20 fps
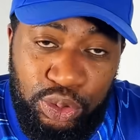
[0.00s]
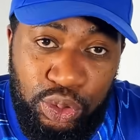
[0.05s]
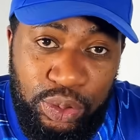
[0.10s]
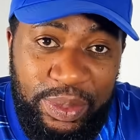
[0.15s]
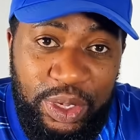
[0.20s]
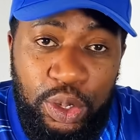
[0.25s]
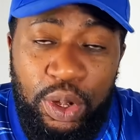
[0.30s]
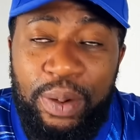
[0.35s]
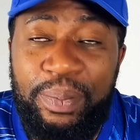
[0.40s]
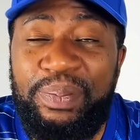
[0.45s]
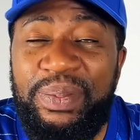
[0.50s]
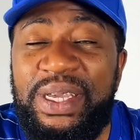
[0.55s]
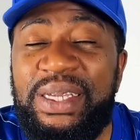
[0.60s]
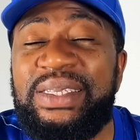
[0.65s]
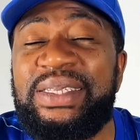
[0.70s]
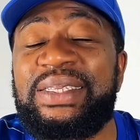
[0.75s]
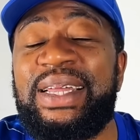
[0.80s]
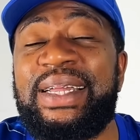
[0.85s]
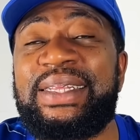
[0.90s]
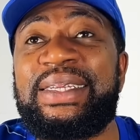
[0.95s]
million
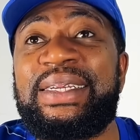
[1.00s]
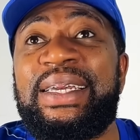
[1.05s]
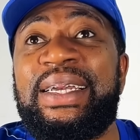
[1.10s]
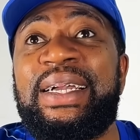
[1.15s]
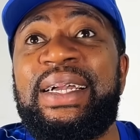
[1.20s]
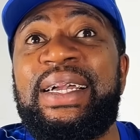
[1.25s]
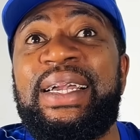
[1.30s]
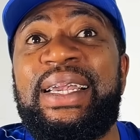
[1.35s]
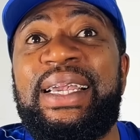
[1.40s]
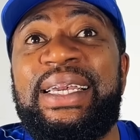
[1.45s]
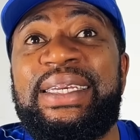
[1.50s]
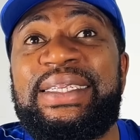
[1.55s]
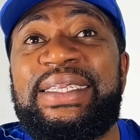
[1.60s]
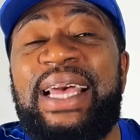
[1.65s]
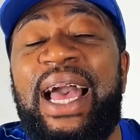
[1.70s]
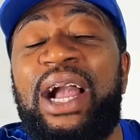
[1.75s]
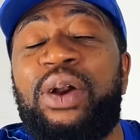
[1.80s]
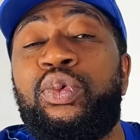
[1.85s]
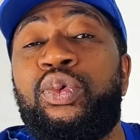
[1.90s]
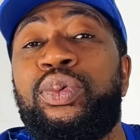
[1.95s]
means that
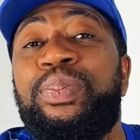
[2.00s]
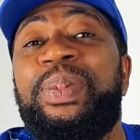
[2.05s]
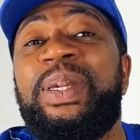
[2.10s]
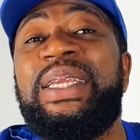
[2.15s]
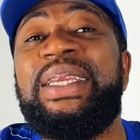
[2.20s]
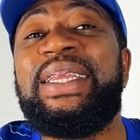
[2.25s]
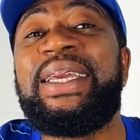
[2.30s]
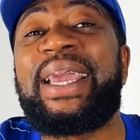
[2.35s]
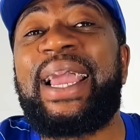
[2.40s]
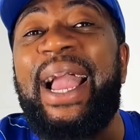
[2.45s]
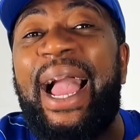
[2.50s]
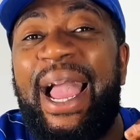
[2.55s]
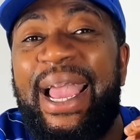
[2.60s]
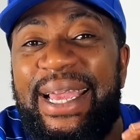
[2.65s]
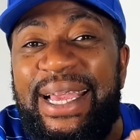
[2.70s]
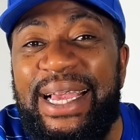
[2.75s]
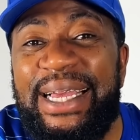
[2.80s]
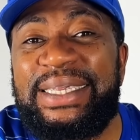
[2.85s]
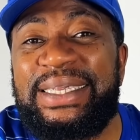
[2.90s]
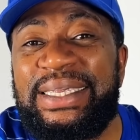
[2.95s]
Isak will be the
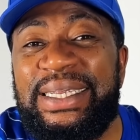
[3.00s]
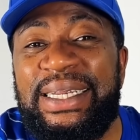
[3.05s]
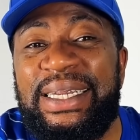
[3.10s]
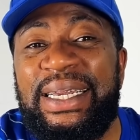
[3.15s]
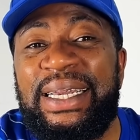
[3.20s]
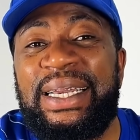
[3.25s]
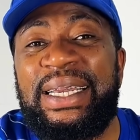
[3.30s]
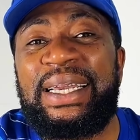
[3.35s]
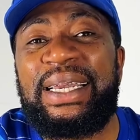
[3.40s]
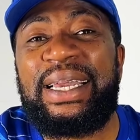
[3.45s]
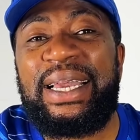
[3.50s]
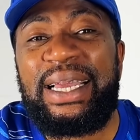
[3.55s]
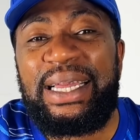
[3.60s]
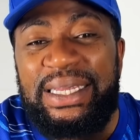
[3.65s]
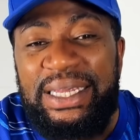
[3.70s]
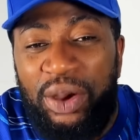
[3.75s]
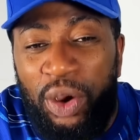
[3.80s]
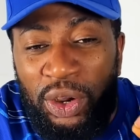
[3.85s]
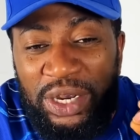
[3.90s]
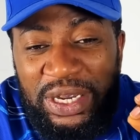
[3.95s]
highest
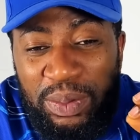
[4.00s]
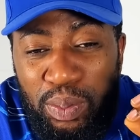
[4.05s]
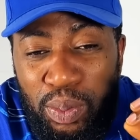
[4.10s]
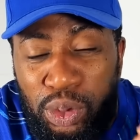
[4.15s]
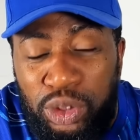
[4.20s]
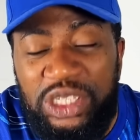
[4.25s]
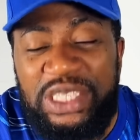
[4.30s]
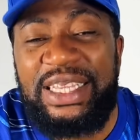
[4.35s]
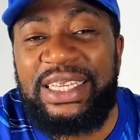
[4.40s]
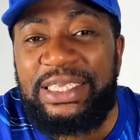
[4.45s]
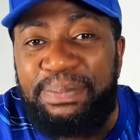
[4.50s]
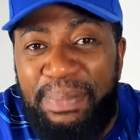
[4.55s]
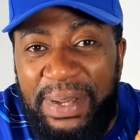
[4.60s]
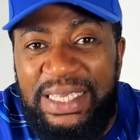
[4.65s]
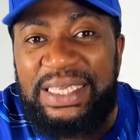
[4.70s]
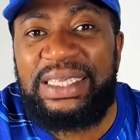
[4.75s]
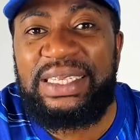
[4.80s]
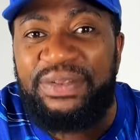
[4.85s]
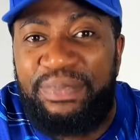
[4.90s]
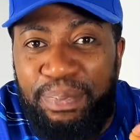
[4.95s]
or the most
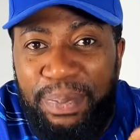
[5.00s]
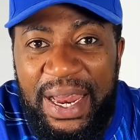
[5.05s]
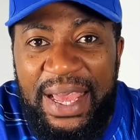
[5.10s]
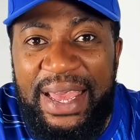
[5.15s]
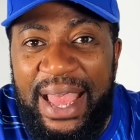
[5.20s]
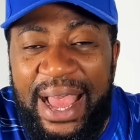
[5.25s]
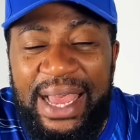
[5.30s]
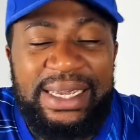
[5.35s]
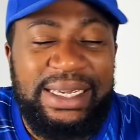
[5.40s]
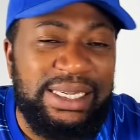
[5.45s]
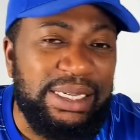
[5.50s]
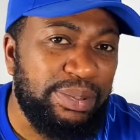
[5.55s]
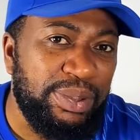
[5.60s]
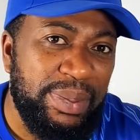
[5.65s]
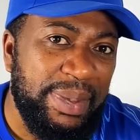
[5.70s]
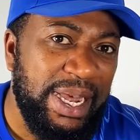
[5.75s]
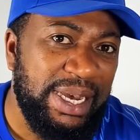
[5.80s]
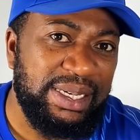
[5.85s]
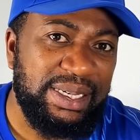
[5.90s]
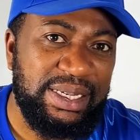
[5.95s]
expensive player in the
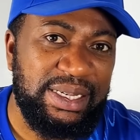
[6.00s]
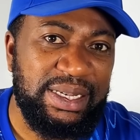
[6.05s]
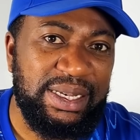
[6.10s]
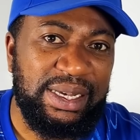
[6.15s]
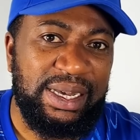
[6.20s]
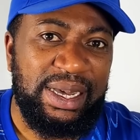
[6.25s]
Premier League.